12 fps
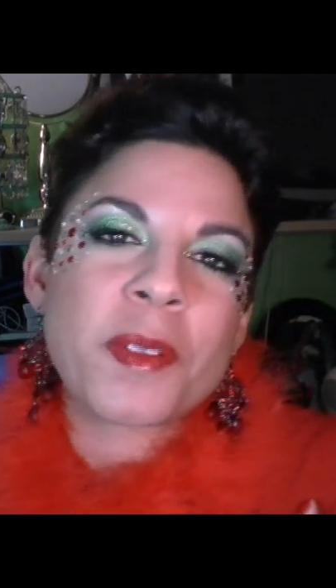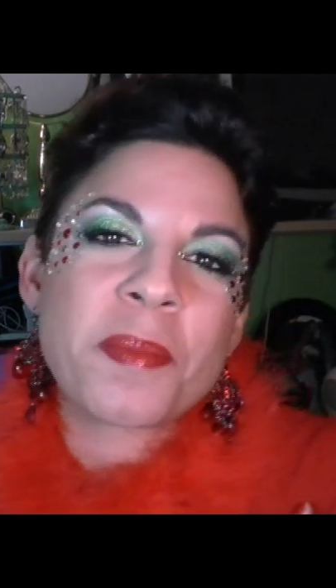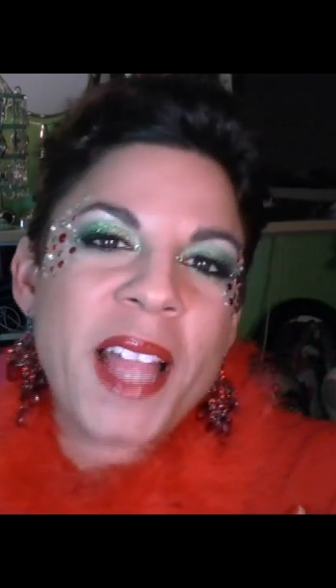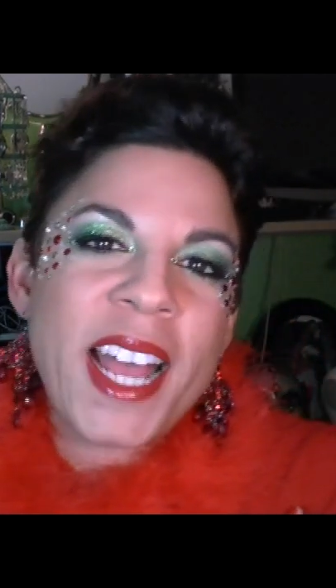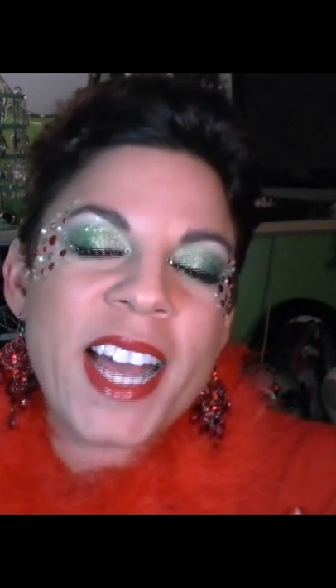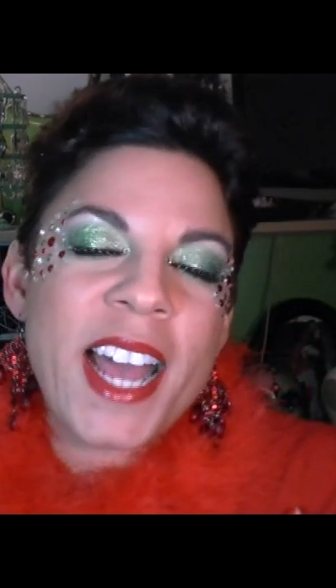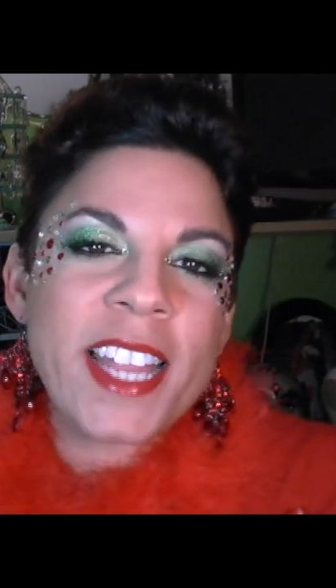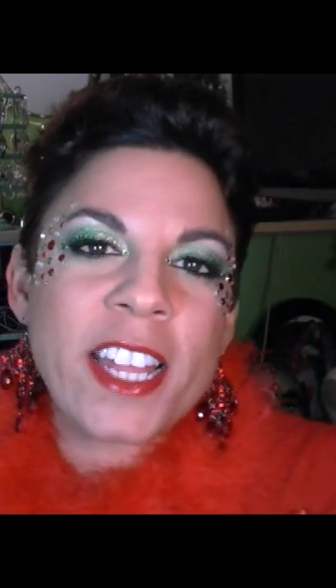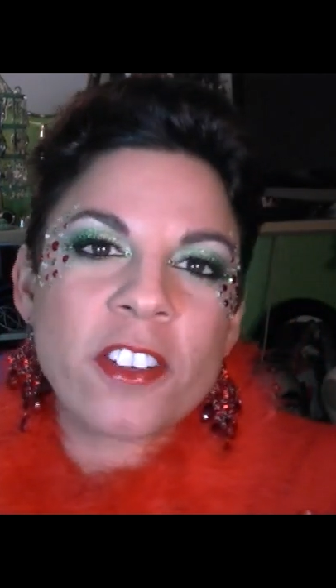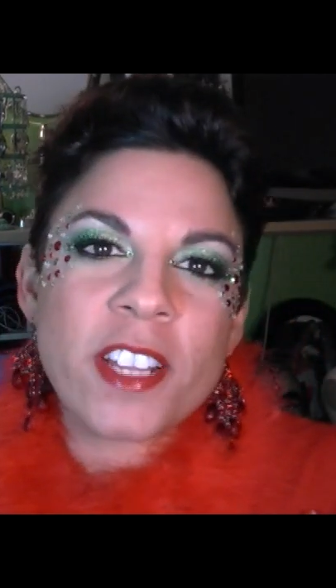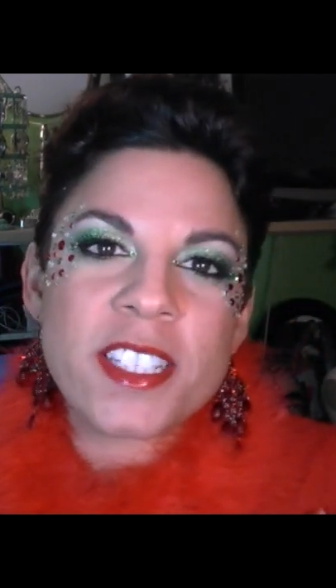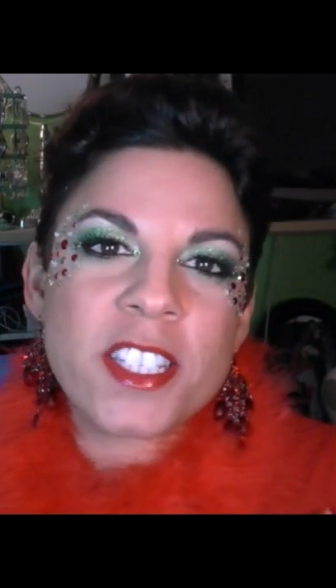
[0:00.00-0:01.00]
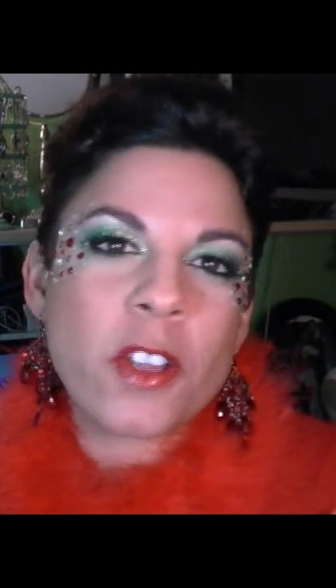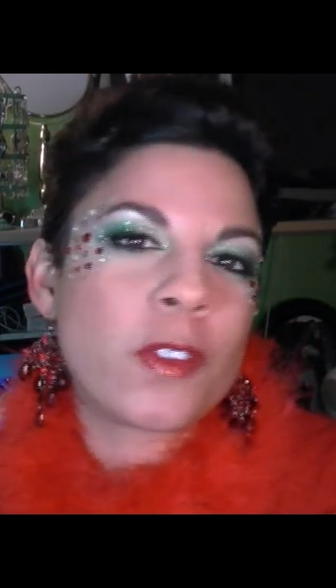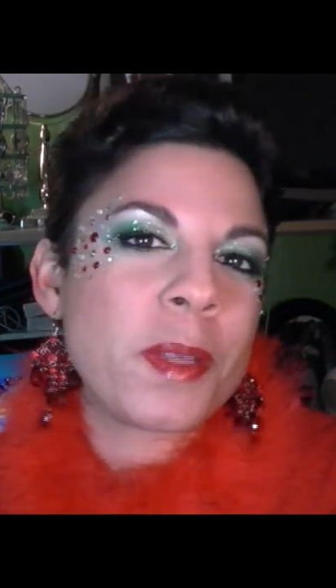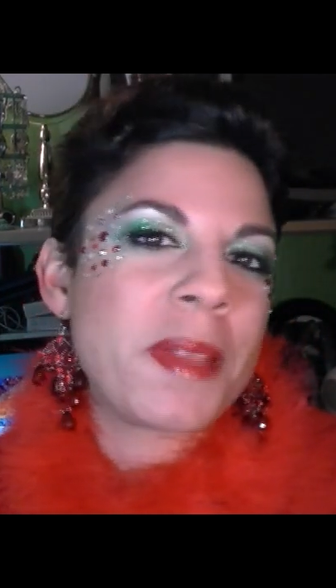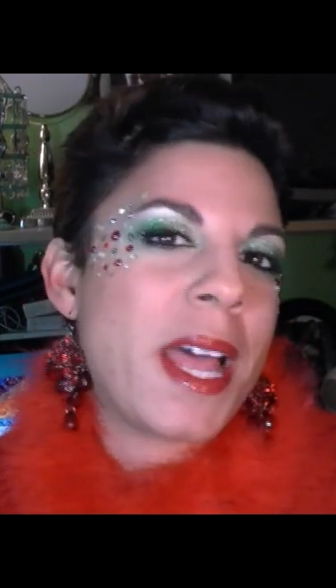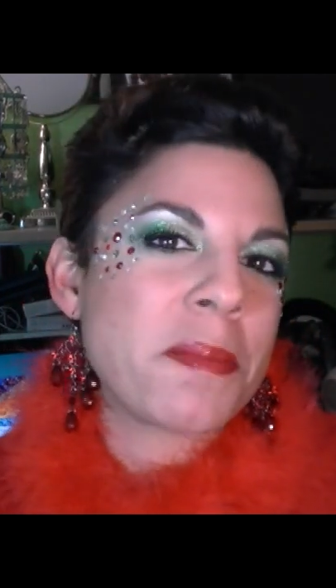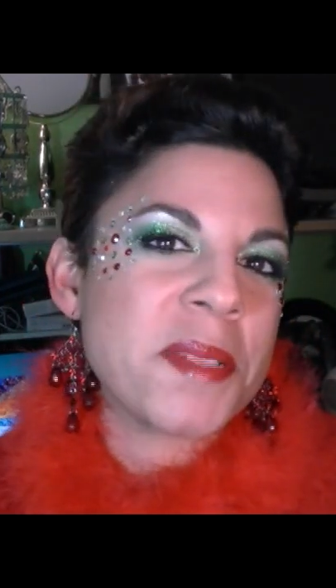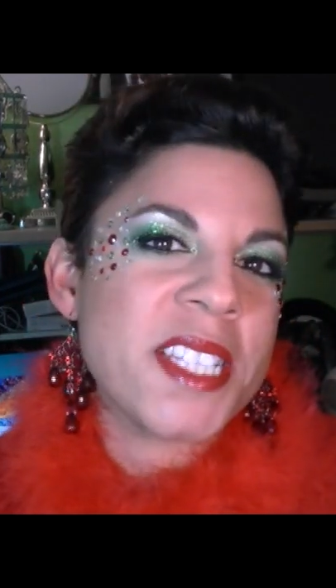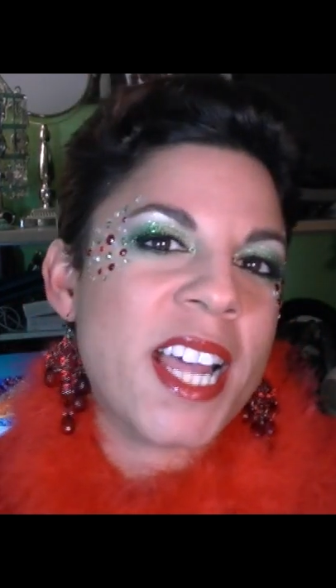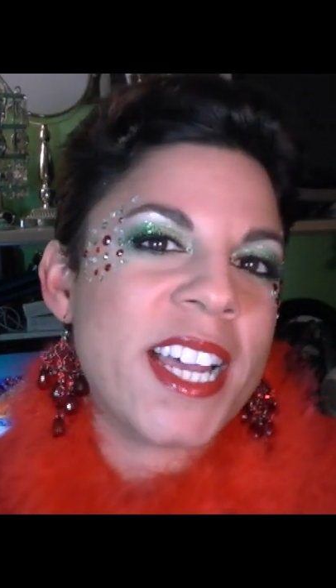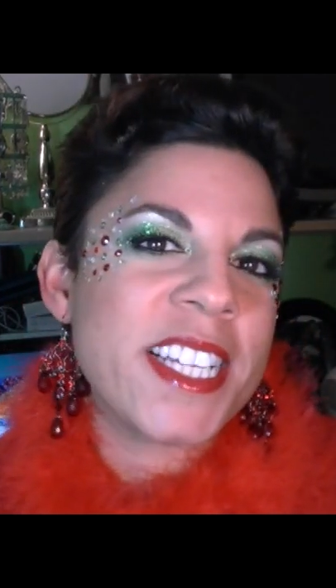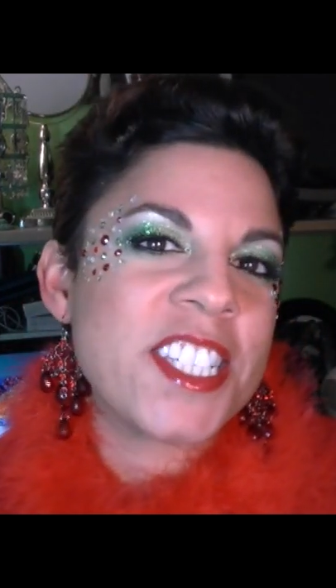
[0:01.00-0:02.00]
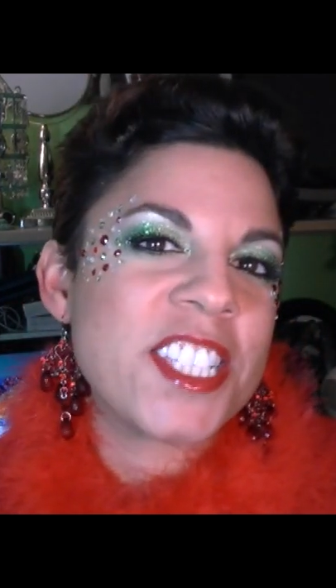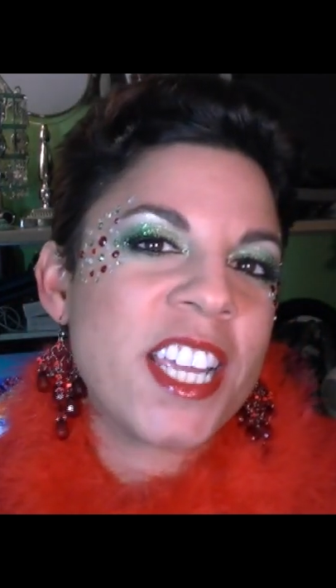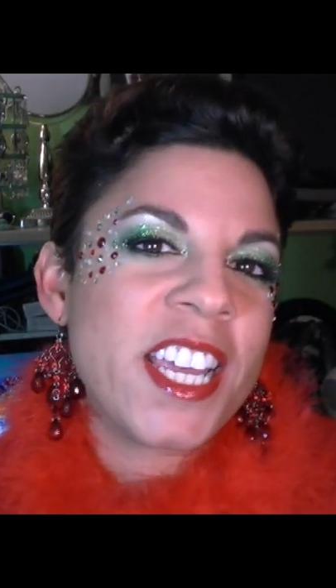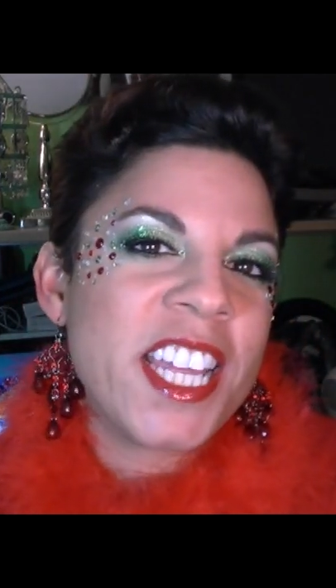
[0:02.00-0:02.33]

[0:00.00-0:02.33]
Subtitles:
with black eyeliner. That's the only black besides